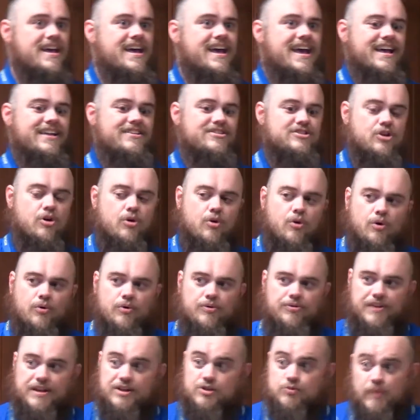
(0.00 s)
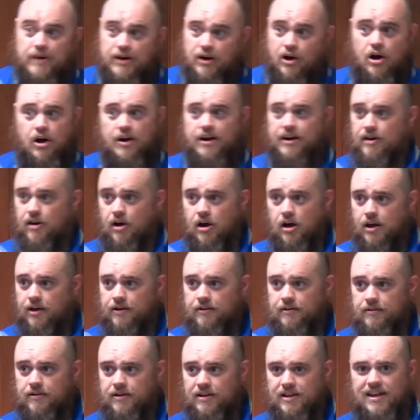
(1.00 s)
And so this went on and
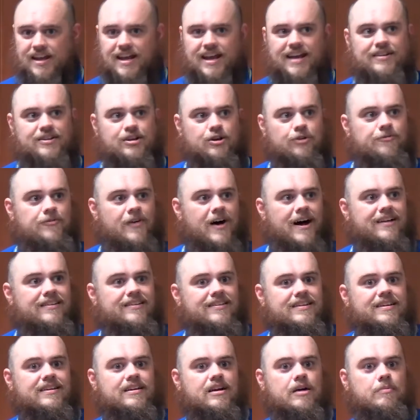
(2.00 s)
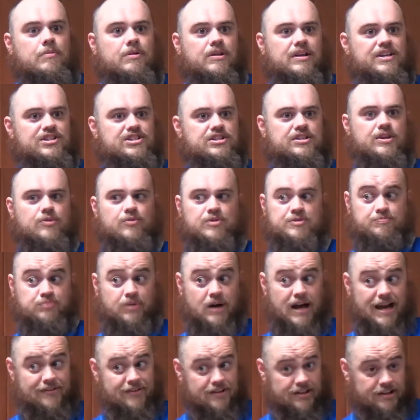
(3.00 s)
on until finally a militia that was
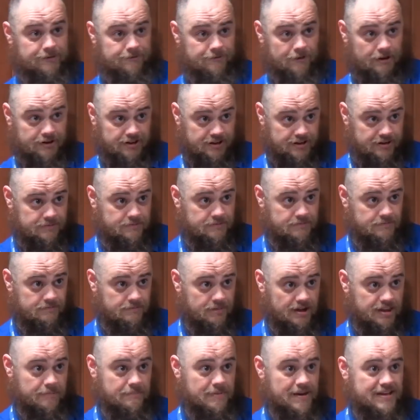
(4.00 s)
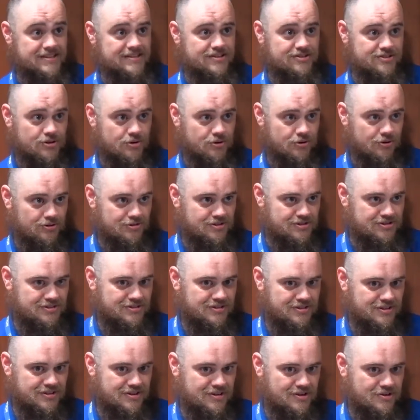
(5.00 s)
privately funded by the business owners
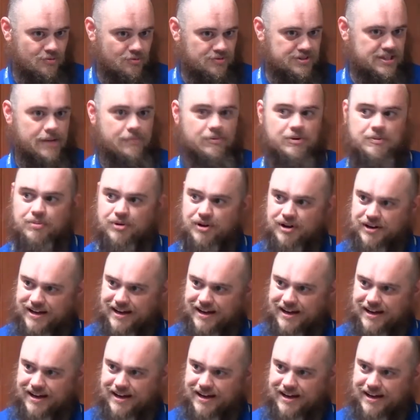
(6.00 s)
was able to put it